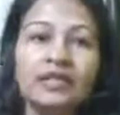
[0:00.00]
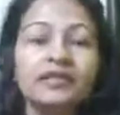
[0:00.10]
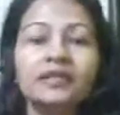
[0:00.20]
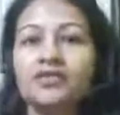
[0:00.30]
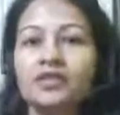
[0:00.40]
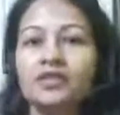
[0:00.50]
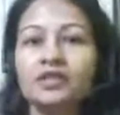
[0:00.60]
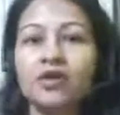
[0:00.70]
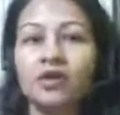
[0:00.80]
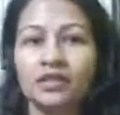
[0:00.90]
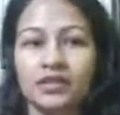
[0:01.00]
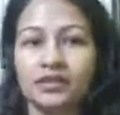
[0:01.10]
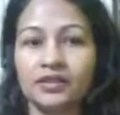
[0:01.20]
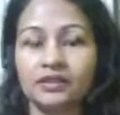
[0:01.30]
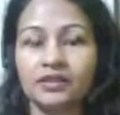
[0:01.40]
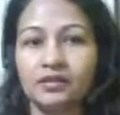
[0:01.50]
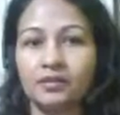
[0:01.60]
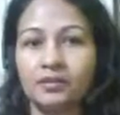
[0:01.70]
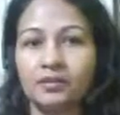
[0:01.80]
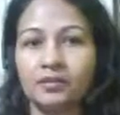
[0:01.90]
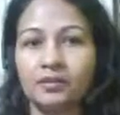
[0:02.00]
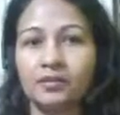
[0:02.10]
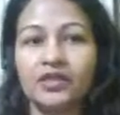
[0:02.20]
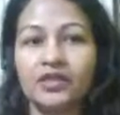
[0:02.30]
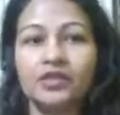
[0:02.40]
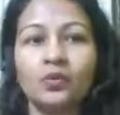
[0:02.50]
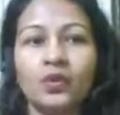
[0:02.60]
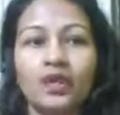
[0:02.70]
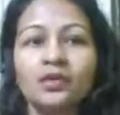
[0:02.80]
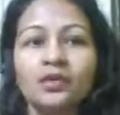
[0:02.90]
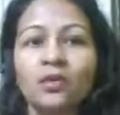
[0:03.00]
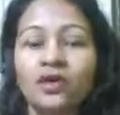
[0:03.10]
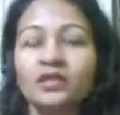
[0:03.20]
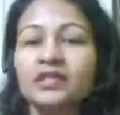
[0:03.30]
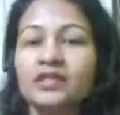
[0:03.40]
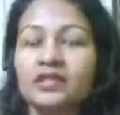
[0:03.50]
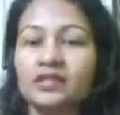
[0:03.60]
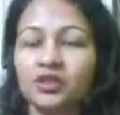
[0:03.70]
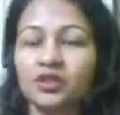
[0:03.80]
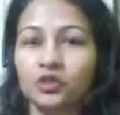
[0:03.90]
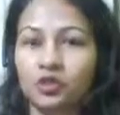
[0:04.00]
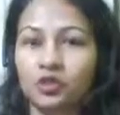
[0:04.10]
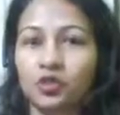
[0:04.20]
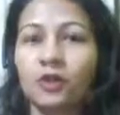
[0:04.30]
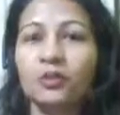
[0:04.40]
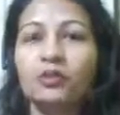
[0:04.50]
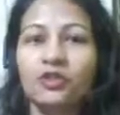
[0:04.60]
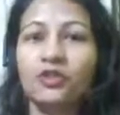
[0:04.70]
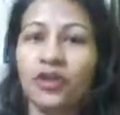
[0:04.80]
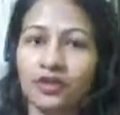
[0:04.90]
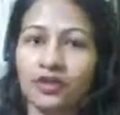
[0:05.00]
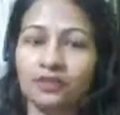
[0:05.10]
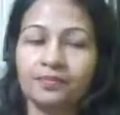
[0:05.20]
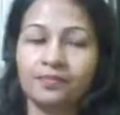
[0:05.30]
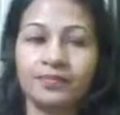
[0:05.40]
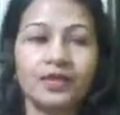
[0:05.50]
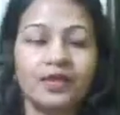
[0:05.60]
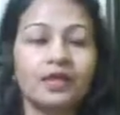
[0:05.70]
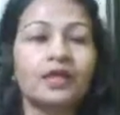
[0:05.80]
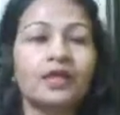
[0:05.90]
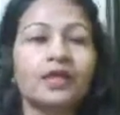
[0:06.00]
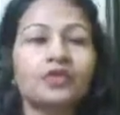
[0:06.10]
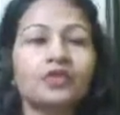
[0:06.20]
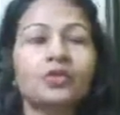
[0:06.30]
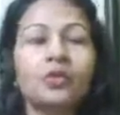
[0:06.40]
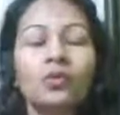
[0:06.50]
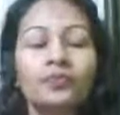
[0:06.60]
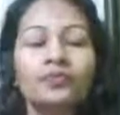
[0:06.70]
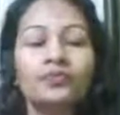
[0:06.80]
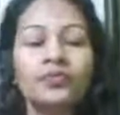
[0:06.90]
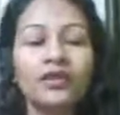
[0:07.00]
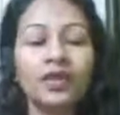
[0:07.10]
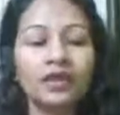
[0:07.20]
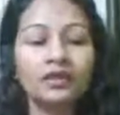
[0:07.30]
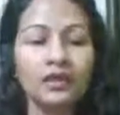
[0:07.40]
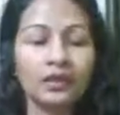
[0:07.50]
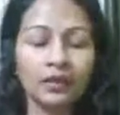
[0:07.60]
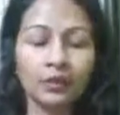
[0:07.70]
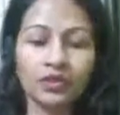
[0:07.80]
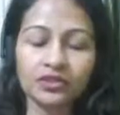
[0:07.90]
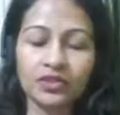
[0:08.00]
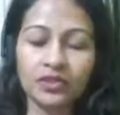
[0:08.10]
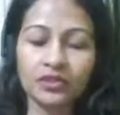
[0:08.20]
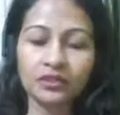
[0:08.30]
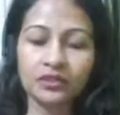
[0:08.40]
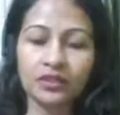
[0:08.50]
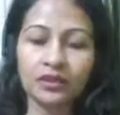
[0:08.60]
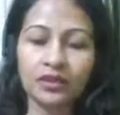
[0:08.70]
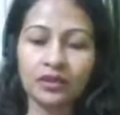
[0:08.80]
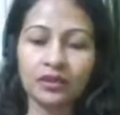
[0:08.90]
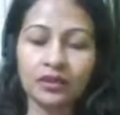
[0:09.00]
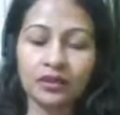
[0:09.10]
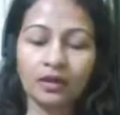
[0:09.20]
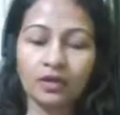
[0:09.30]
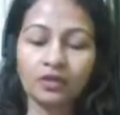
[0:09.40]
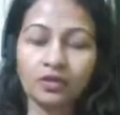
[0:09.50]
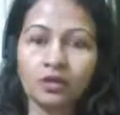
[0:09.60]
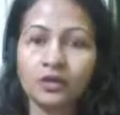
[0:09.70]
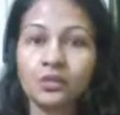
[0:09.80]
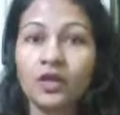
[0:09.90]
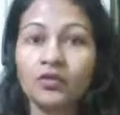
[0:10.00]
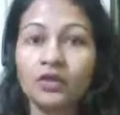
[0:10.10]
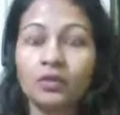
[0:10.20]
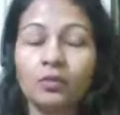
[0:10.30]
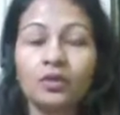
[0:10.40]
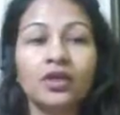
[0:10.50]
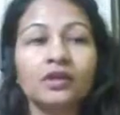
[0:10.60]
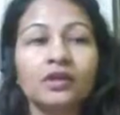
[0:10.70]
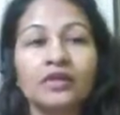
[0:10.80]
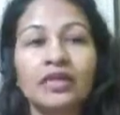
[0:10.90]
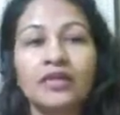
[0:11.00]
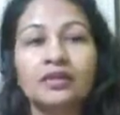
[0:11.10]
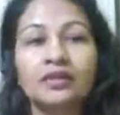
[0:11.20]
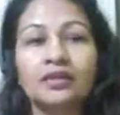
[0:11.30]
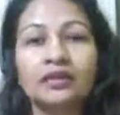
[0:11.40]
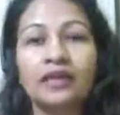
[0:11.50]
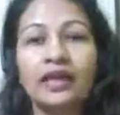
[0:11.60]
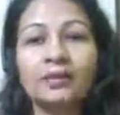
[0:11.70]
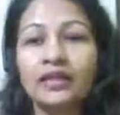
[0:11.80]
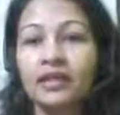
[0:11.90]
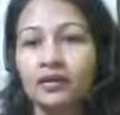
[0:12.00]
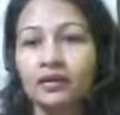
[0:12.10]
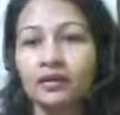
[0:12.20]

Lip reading: in different contexts, because the way the bodily sensations show up will vary. So, another thing which is very interesting that she talks about in her book is that the amygdala,